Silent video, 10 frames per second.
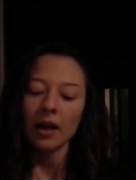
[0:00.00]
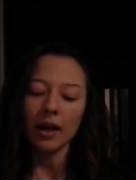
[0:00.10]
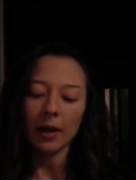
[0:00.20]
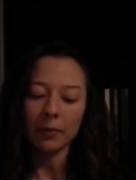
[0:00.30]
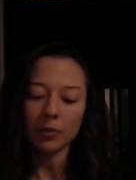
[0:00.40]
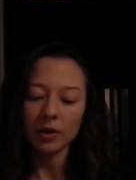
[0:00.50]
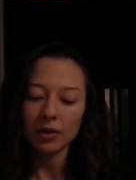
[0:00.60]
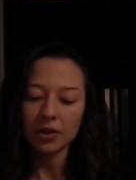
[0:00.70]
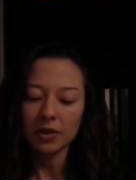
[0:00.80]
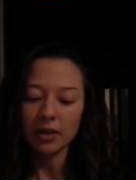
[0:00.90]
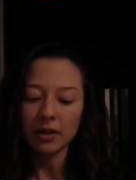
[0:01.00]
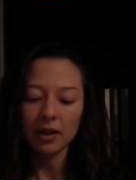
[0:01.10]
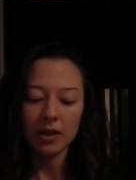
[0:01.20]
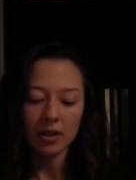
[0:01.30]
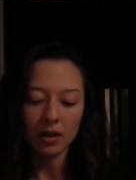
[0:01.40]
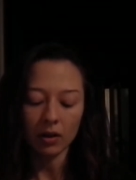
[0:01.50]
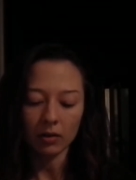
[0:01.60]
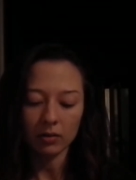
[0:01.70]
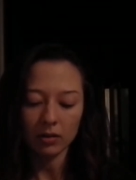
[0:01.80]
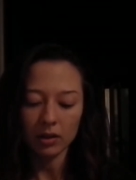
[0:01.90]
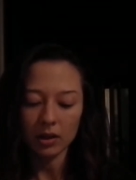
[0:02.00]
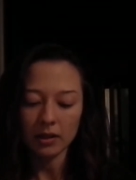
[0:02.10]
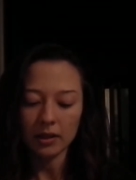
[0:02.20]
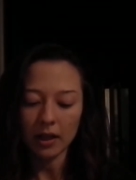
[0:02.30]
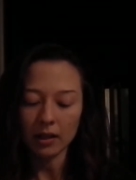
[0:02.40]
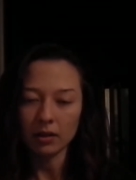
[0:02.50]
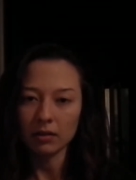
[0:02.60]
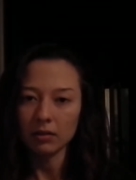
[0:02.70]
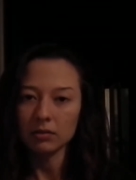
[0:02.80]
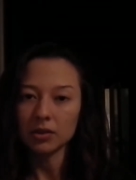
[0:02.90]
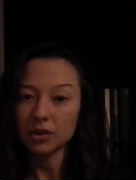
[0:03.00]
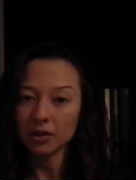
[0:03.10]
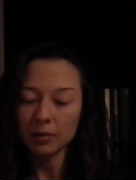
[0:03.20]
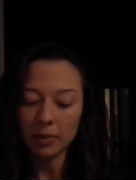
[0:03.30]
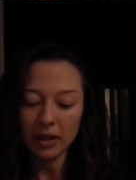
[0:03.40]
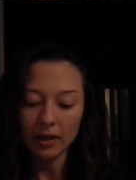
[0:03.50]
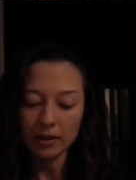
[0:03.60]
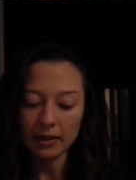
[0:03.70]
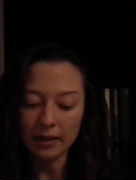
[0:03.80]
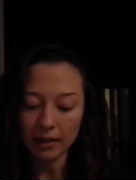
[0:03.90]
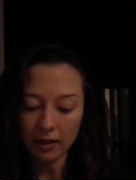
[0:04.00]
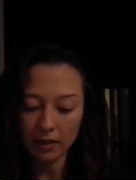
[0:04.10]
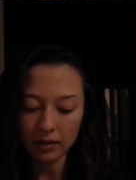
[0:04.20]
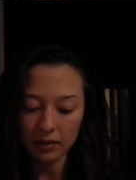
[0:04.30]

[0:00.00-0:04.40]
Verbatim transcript: Um, what you should need to know is that you shouldn't be sick